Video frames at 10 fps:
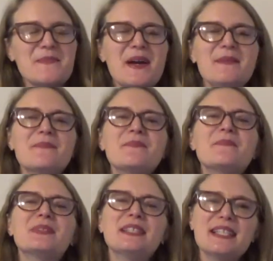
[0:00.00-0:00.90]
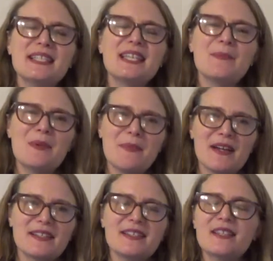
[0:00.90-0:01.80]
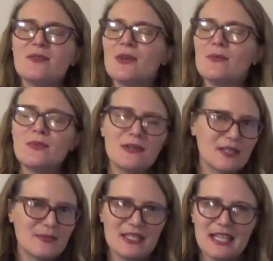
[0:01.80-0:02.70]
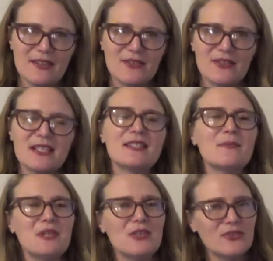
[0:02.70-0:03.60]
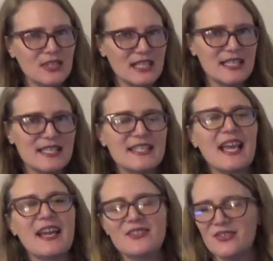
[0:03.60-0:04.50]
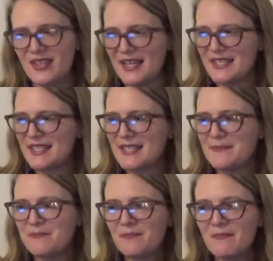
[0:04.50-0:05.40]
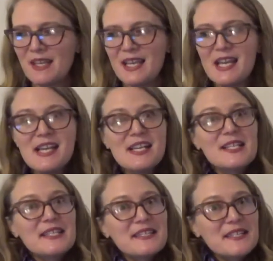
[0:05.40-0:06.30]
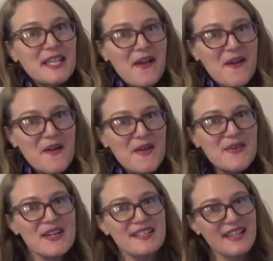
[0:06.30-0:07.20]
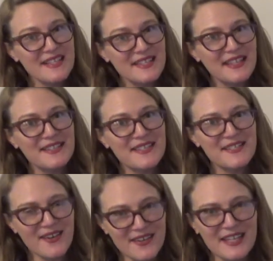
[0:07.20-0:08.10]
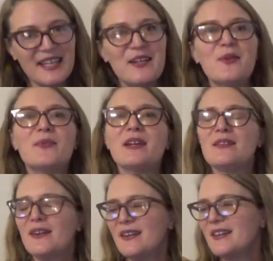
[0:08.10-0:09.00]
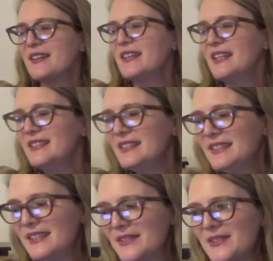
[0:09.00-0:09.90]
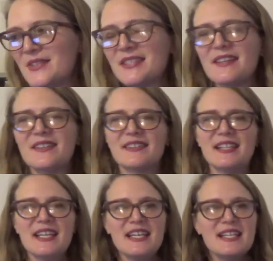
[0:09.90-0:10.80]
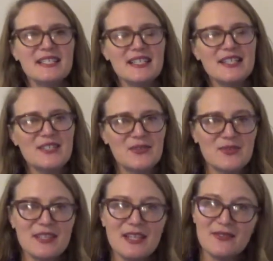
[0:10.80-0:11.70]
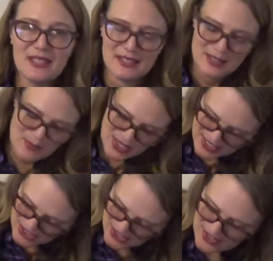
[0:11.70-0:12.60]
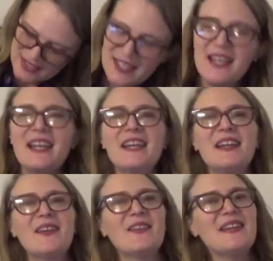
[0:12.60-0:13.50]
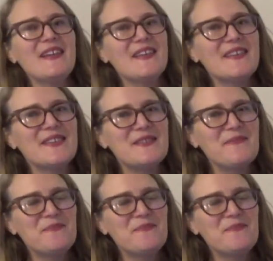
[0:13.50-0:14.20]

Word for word: but please keep in mind that you are welcome to tailor these to meet your needs and your likes. So let's get started with our hello song to the tune of London Bridge. Here we go.